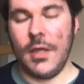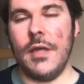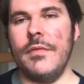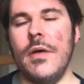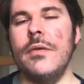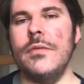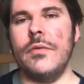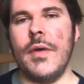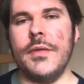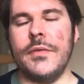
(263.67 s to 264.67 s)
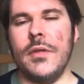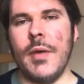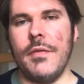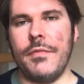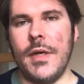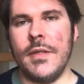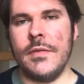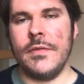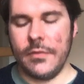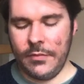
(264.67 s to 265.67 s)
I have gone to rescue my
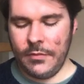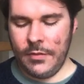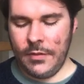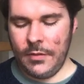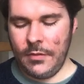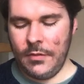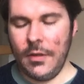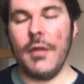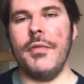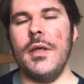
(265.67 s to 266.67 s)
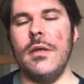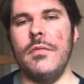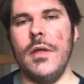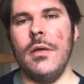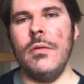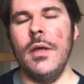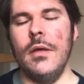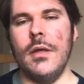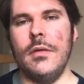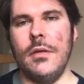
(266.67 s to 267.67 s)
friends. I'll think of you
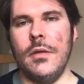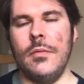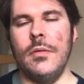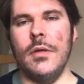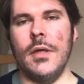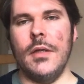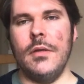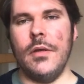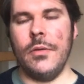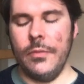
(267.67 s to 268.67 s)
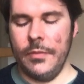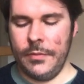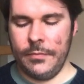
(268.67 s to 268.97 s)
and you and you.